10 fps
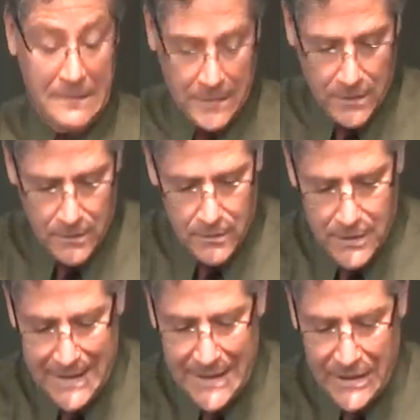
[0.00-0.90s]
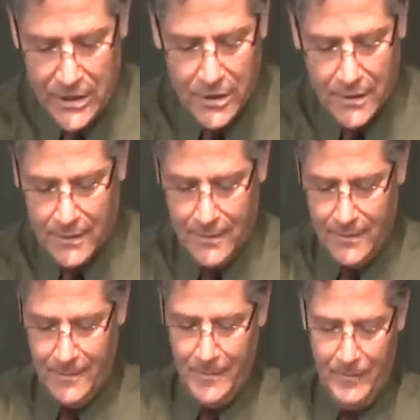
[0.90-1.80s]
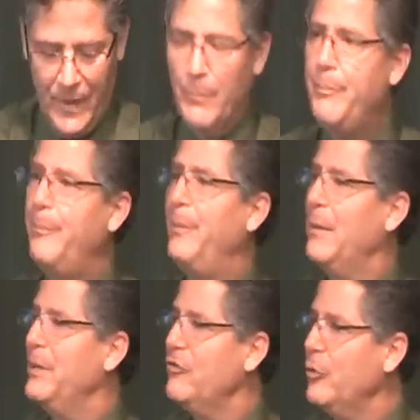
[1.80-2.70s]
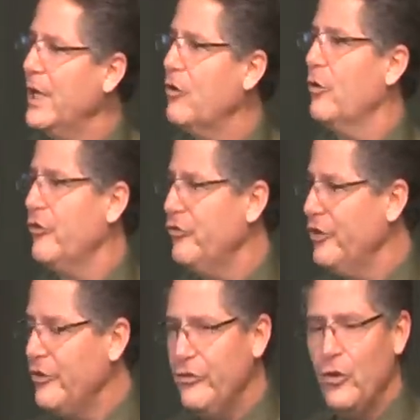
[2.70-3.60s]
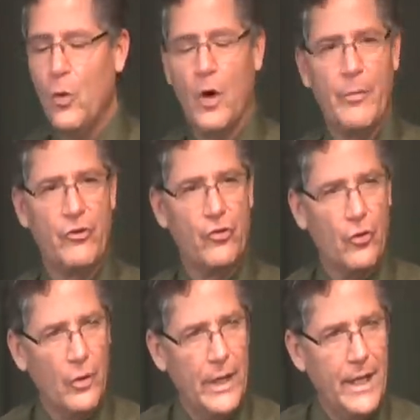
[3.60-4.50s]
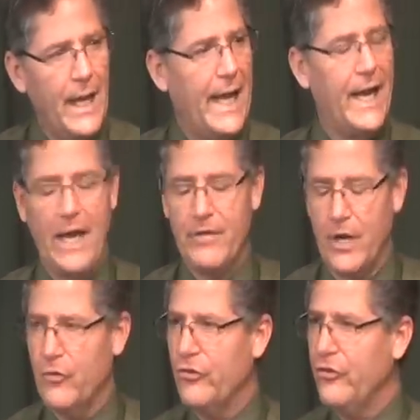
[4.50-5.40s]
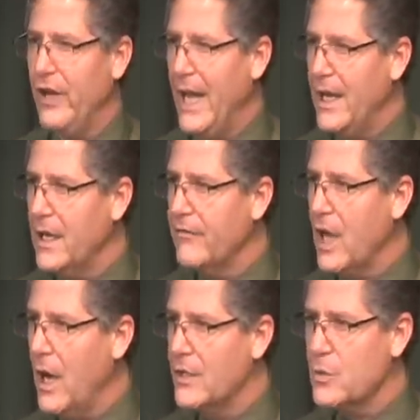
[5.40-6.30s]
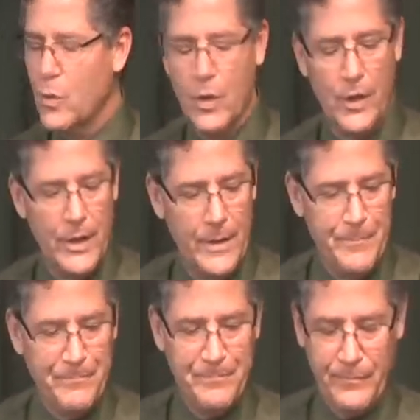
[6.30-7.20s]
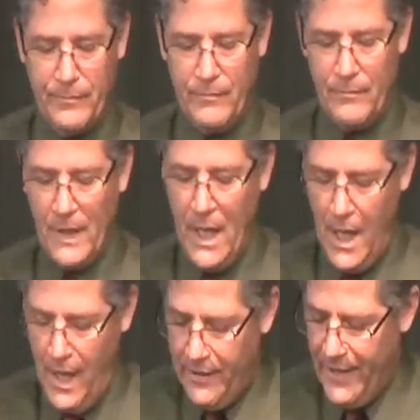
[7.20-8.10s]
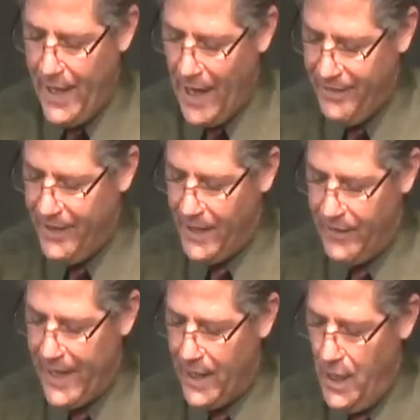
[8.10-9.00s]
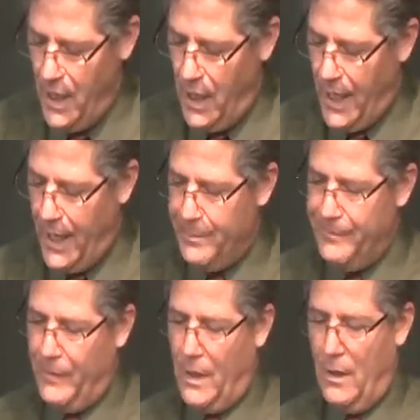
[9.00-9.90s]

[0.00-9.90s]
Eesh. But between Christians who are maturing and have an understanding of God's Word, then I think that um,